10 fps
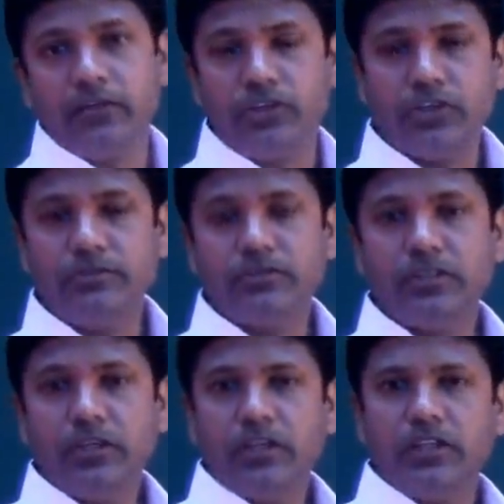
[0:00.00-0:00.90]
terms,
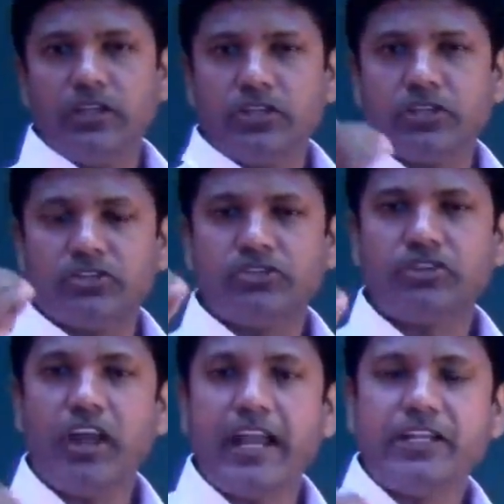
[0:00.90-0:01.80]
there's just a
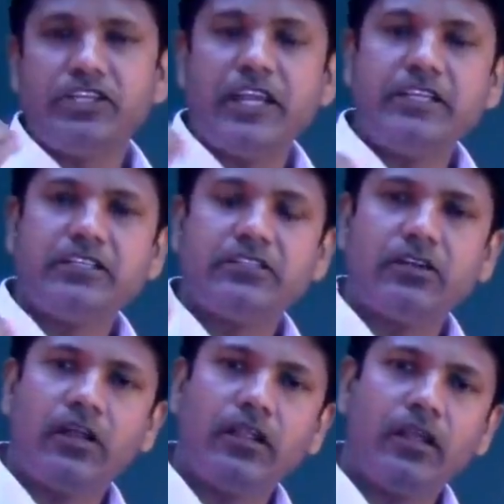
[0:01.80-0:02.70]
slight changes
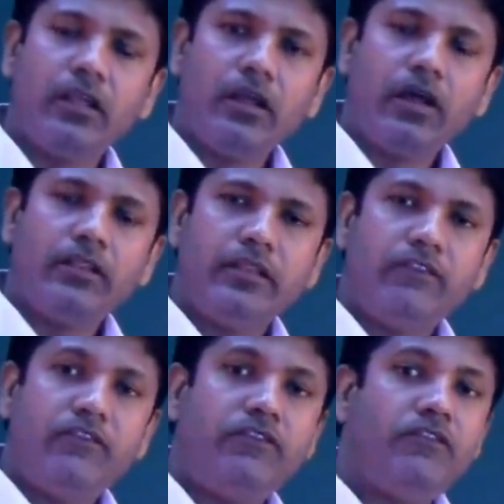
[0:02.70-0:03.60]
on the
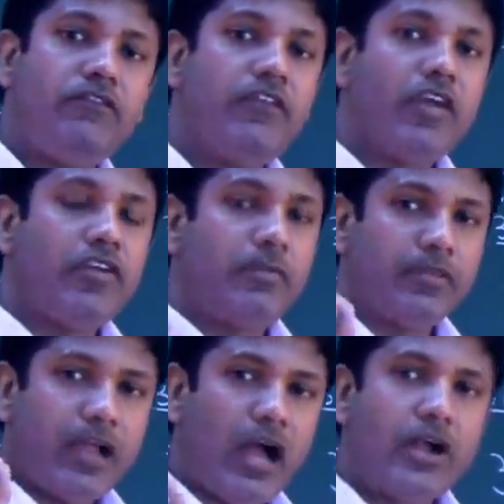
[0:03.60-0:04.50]
variable,
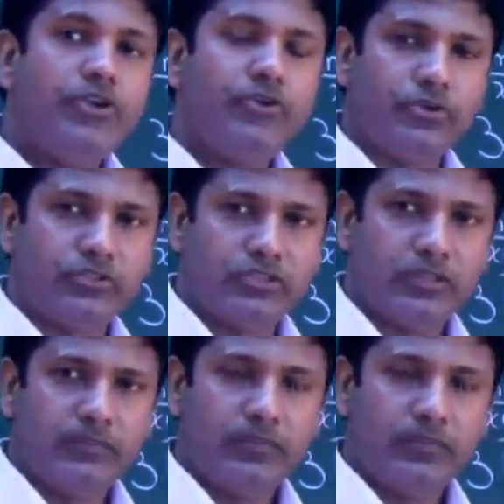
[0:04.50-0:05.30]
the unknowns,